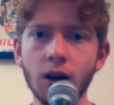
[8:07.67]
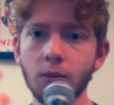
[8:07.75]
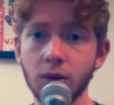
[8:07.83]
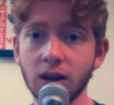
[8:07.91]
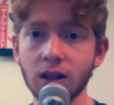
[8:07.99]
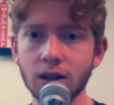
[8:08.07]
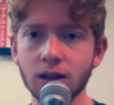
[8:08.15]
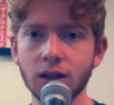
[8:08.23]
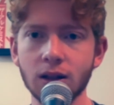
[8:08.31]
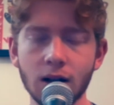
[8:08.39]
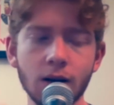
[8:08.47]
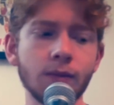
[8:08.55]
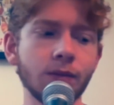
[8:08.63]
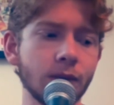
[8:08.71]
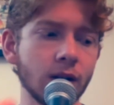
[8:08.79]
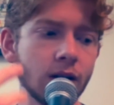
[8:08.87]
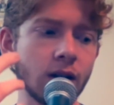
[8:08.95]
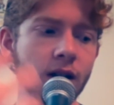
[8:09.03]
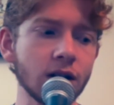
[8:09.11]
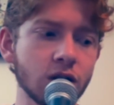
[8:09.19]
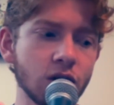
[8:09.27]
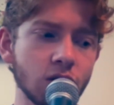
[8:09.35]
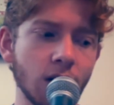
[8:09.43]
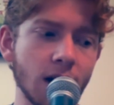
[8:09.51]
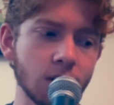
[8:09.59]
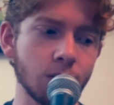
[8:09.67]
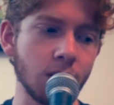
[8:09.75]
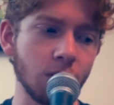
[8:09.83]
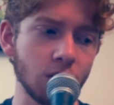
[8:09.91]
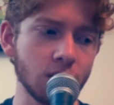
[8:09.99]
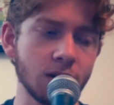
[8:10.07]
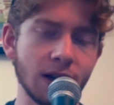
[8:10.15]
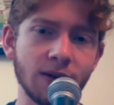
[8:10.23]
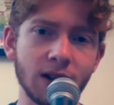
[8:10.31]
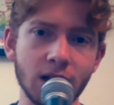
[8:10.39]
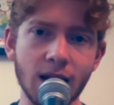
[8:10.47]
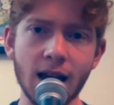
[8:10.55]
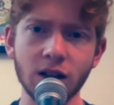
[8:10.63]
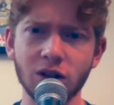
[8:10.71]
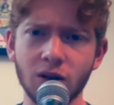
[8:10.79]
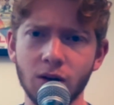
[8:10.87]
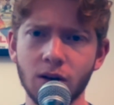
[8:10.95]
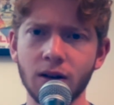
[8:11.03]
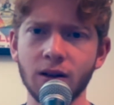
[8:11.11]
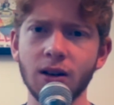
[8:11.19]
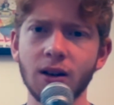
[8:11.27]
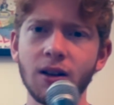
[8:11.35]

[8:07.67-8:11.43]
But this stretch, but more specifically that song,